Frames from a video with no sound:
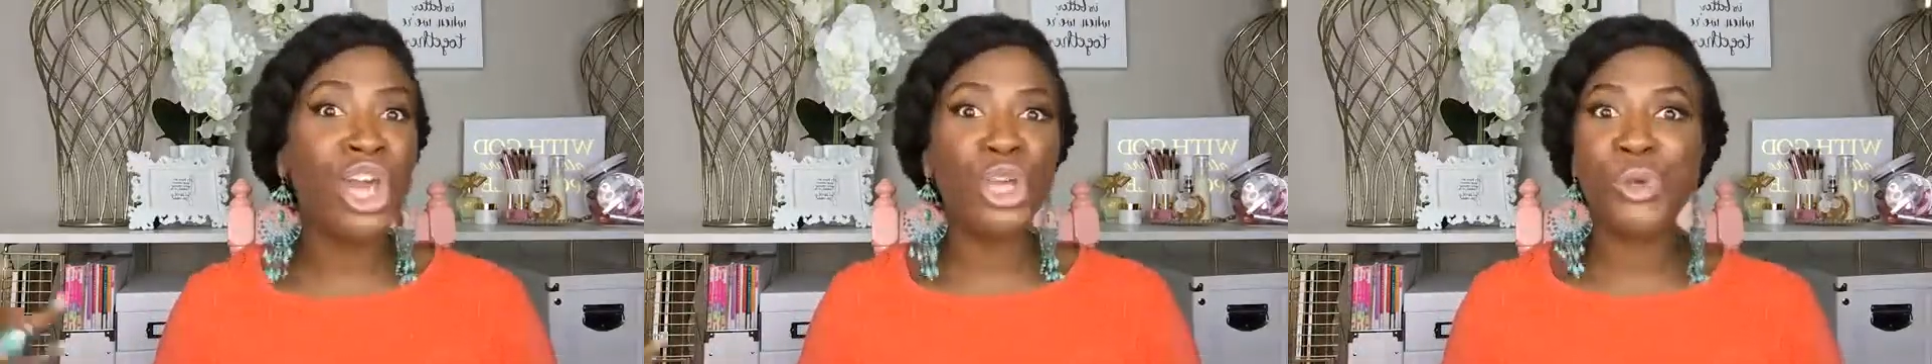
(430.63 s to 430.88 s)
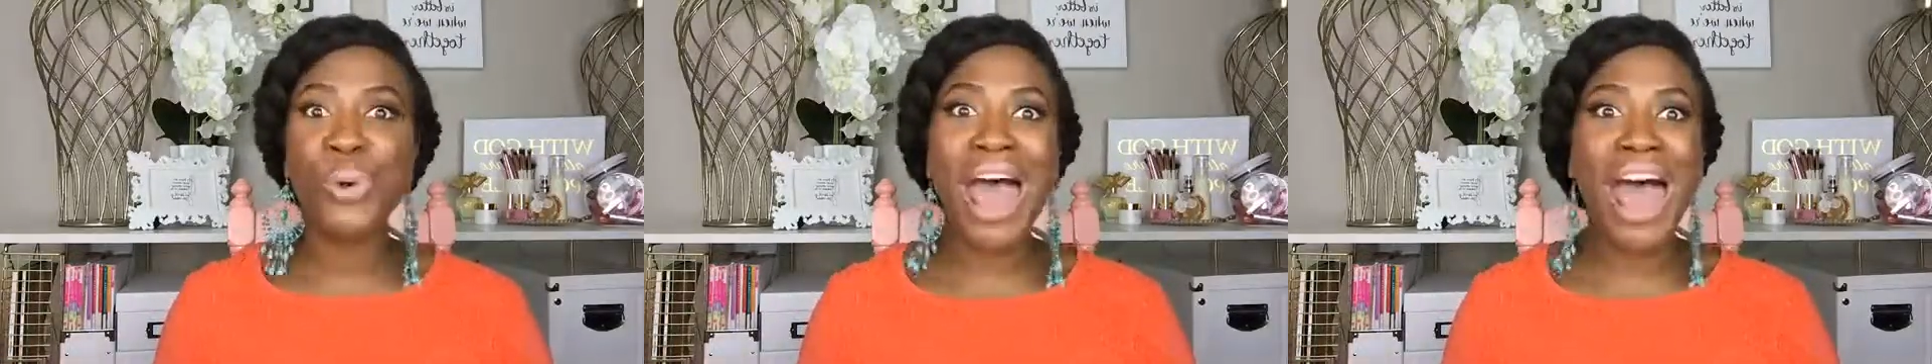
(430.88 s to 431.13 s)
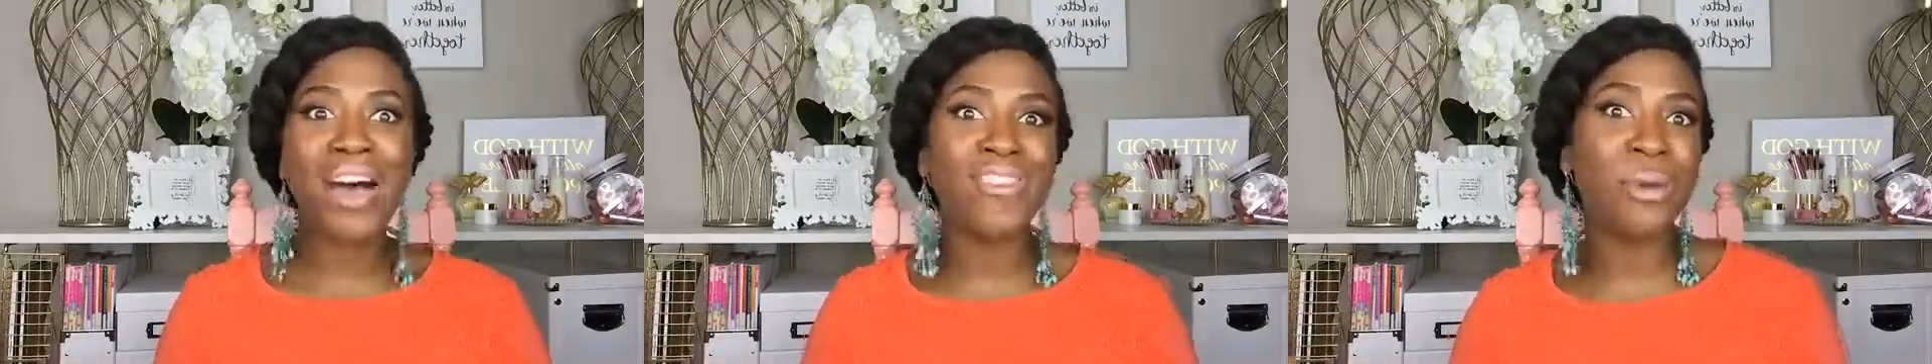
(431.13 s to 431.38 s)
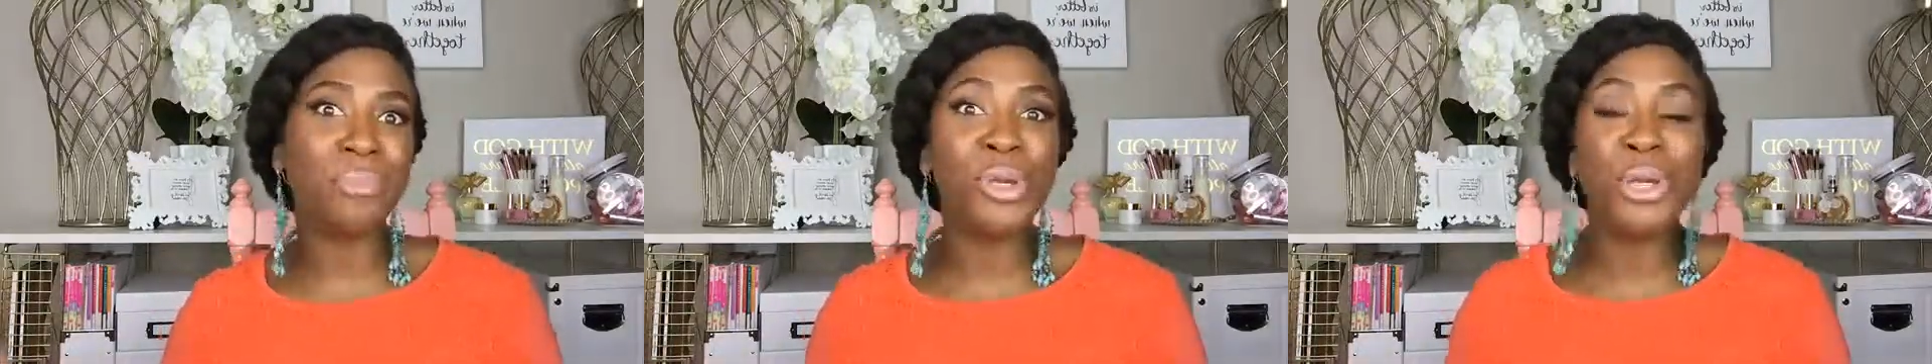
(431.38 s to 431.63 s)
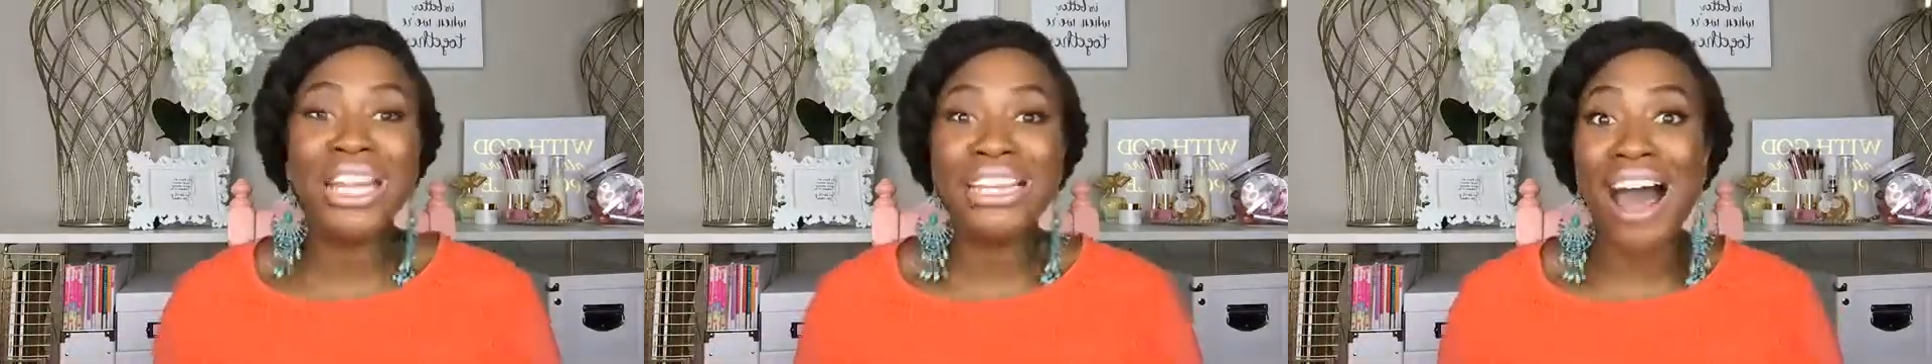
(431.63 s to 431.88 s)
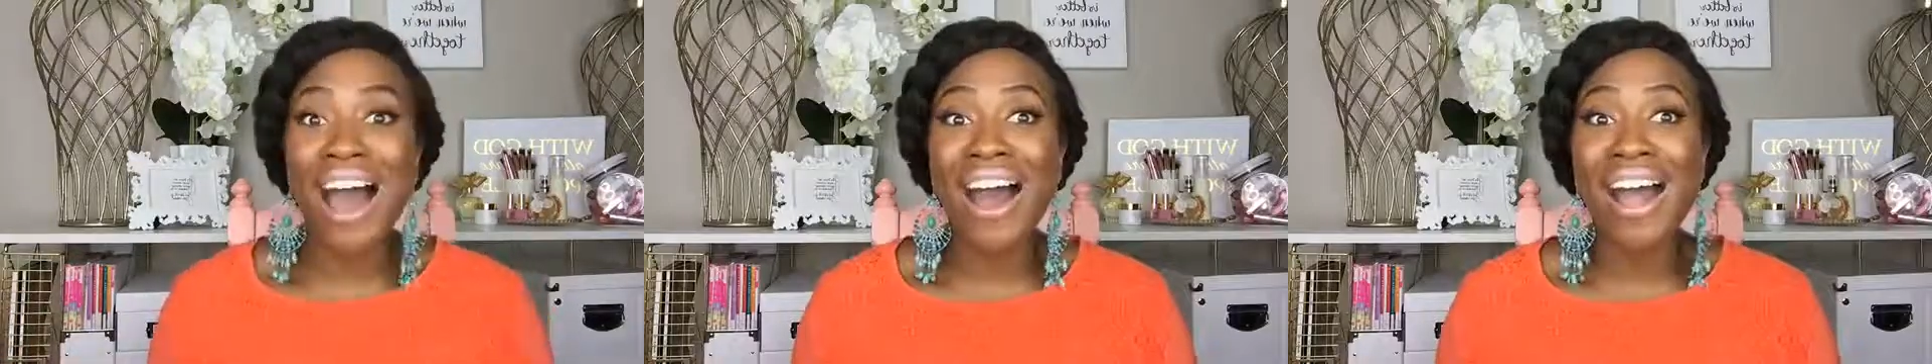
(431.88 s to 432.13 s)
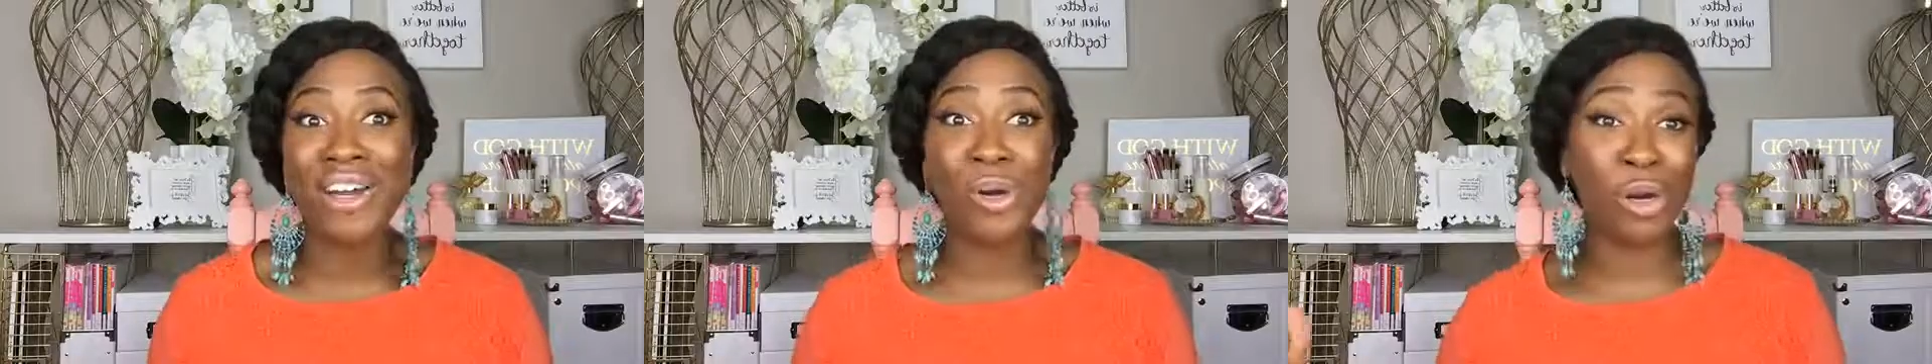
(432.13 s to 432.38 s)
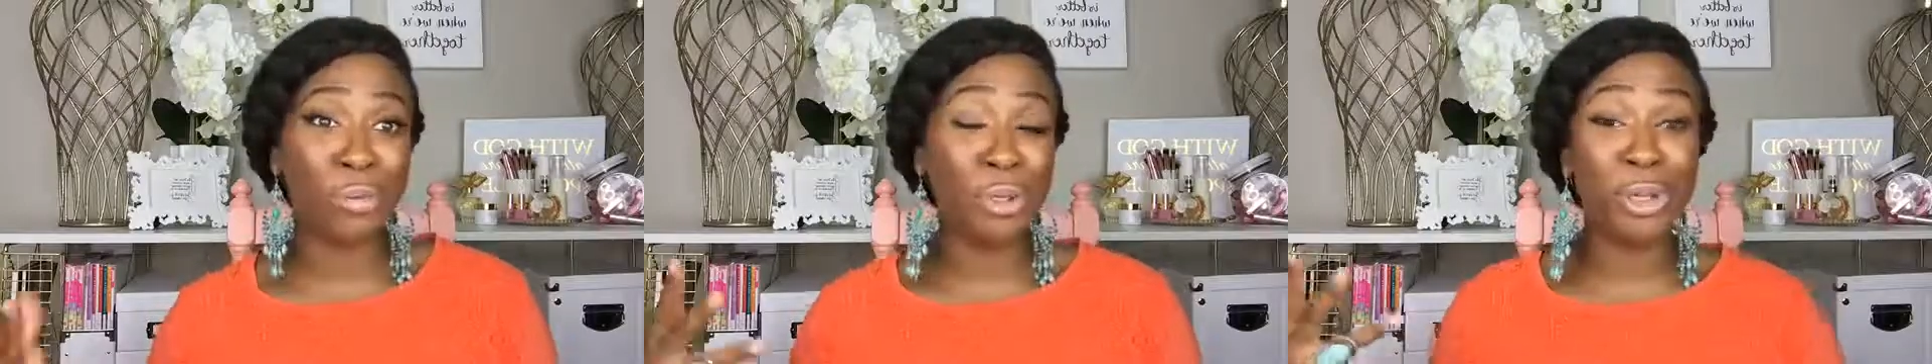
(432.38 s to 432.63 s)
you have a beauty line
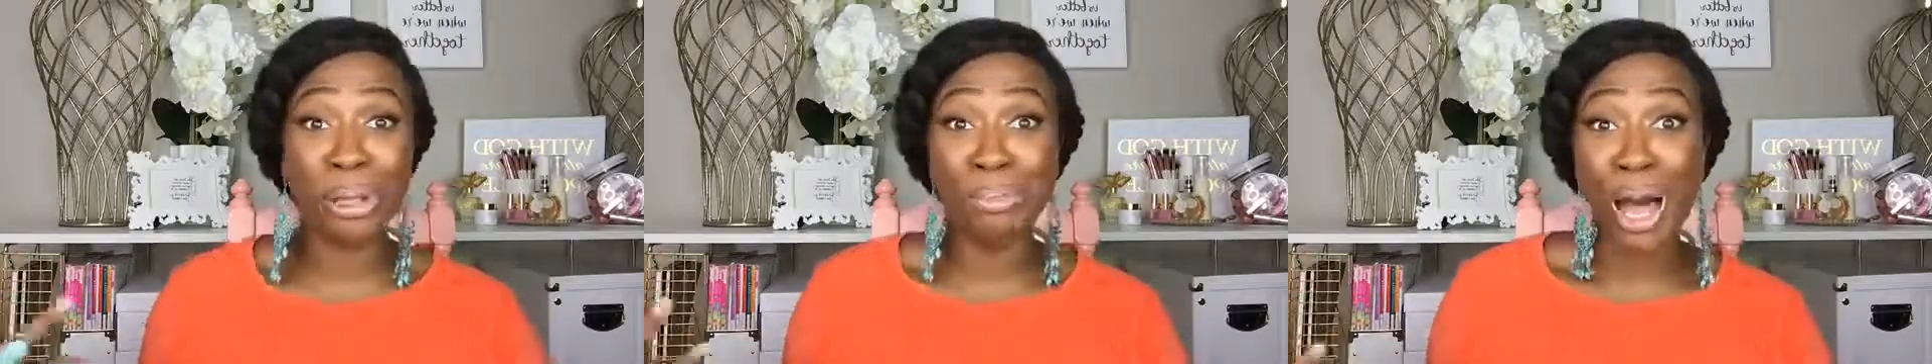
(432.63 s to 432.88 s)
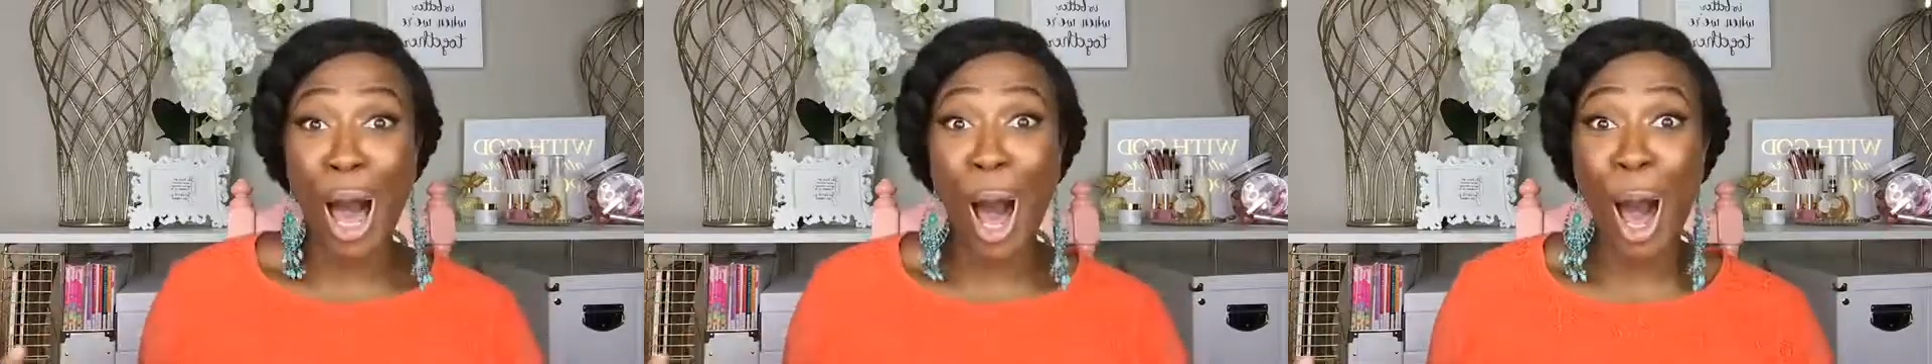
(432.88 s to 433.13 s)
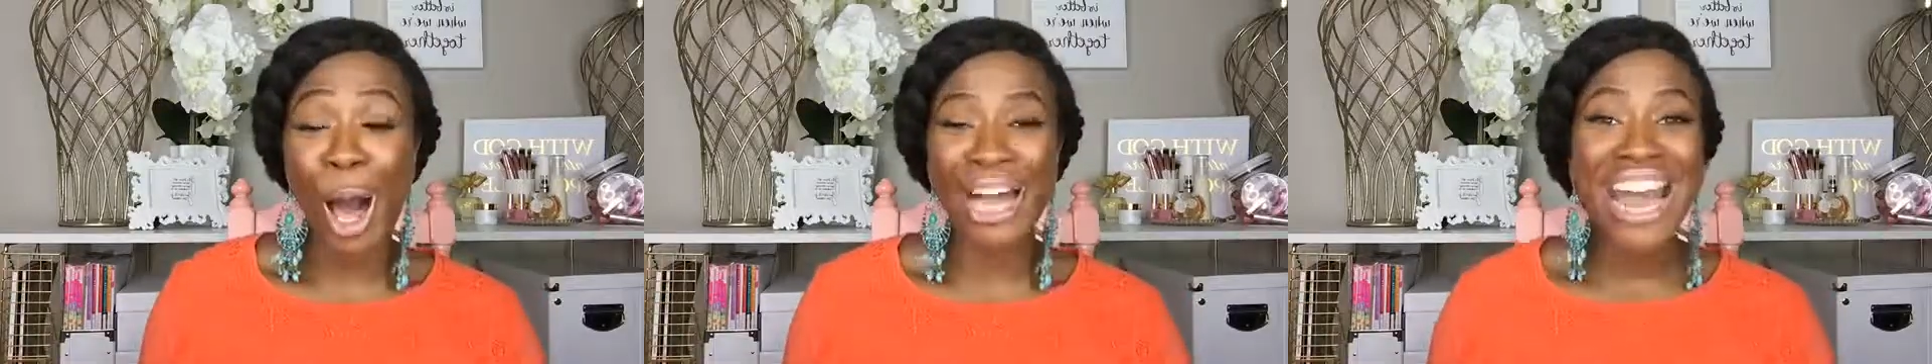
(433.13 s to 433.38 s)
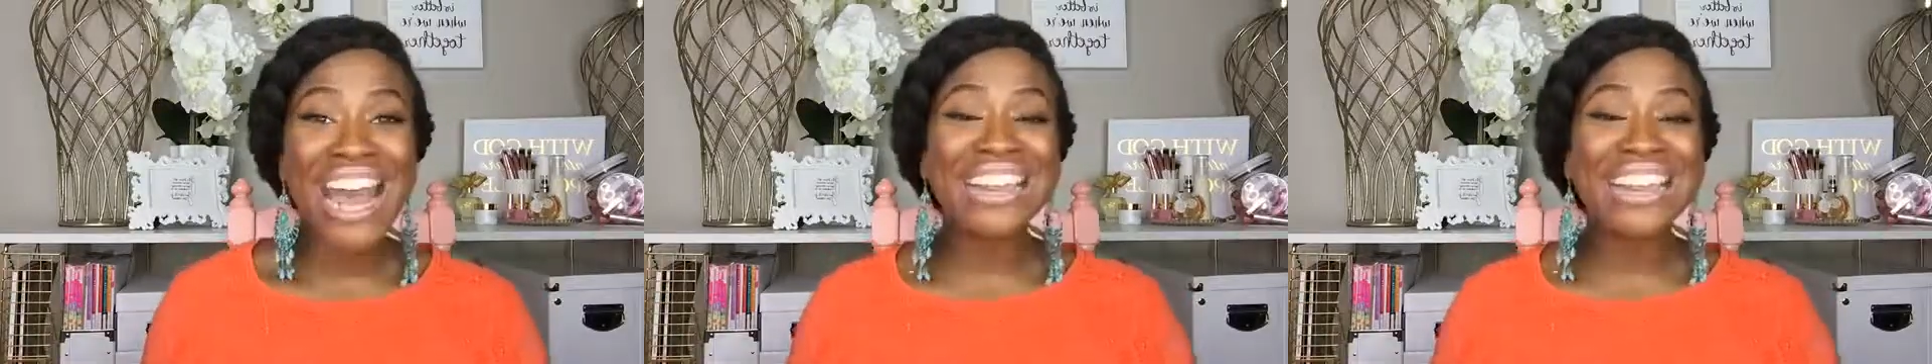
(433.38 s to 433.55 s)
or a beauty blog